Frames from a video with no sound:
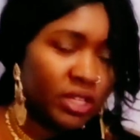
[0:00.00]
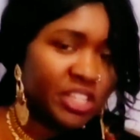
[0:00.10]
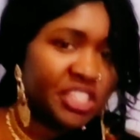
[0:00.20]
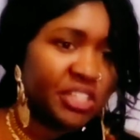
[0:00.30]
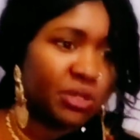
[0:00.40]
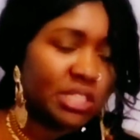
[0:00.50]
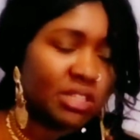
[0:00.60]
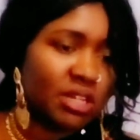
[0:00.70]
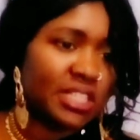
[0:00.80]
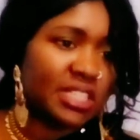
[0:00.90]
She goes
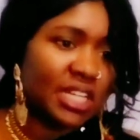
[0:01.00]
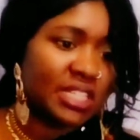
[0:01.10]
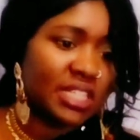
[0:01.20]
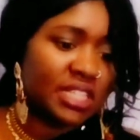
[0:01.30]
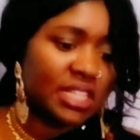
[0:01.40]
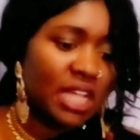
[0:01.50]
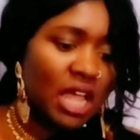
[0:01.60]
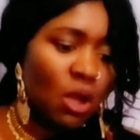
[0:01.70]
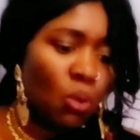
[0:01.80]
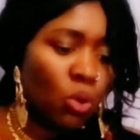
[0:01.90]
on and says that
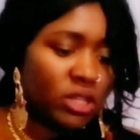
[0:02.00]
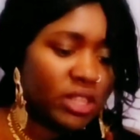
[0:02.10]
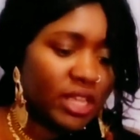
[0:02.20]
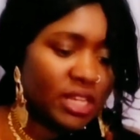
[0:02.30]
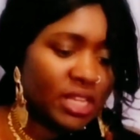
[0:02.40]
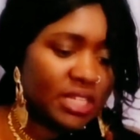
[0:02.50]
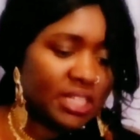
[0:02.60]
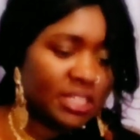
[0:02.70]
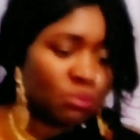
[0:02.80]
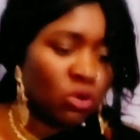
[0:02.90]
what they did
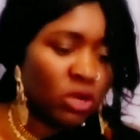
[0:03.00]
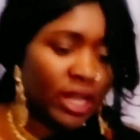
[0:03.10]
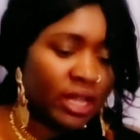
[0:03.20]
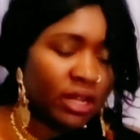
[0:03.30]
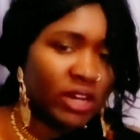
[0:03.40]
is more like